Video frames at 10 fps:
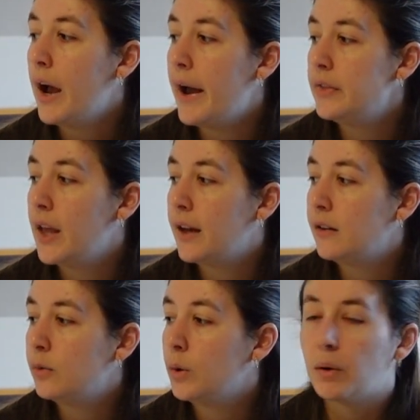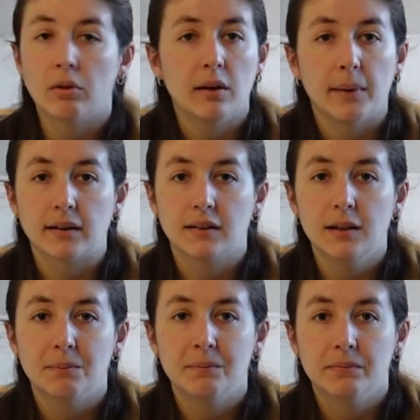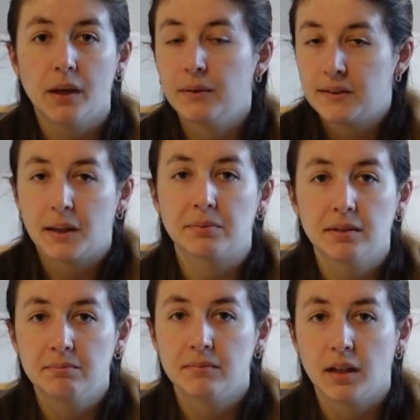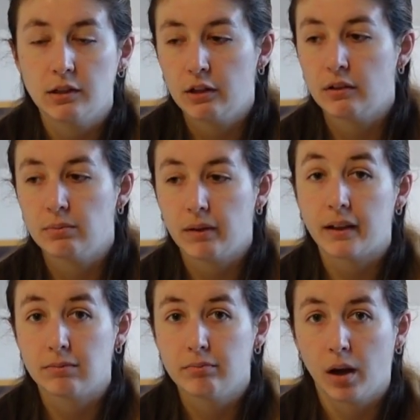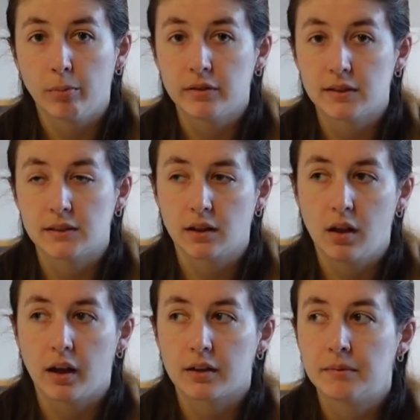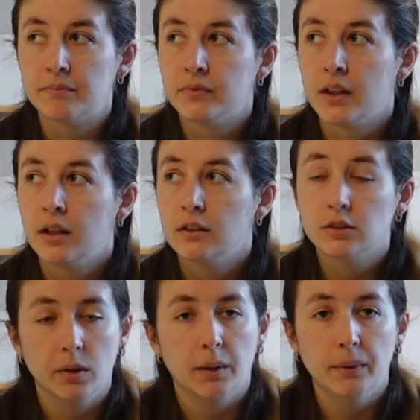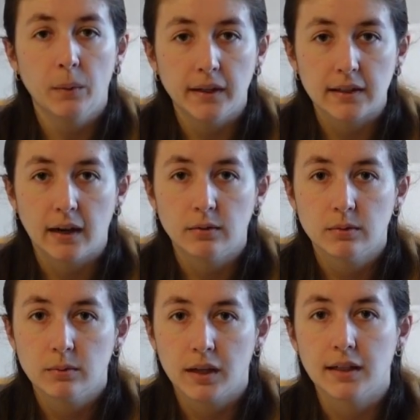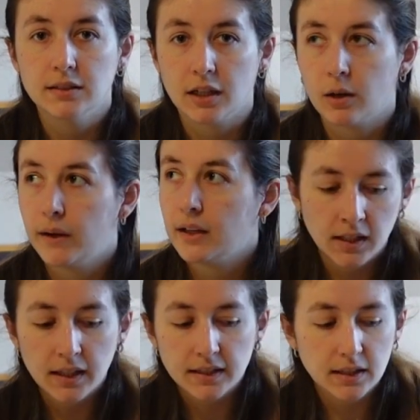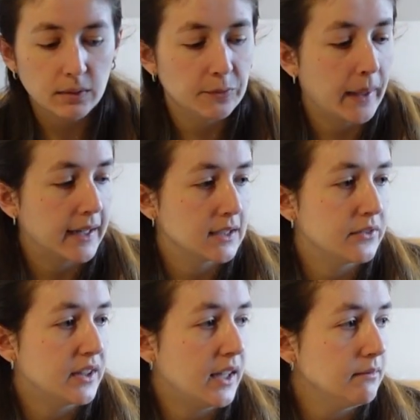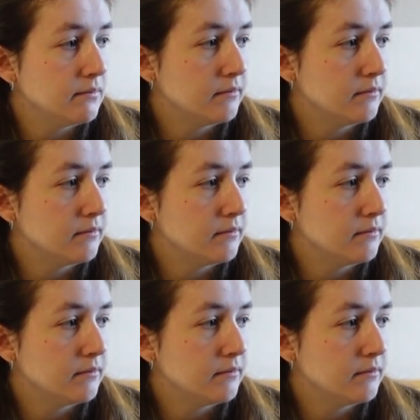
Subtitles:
And then we went right back to sleep, and we slept until like almost 6 o'clock. So we're up and awake now. We're kind of stuck awake. Like I said, we've packed everything.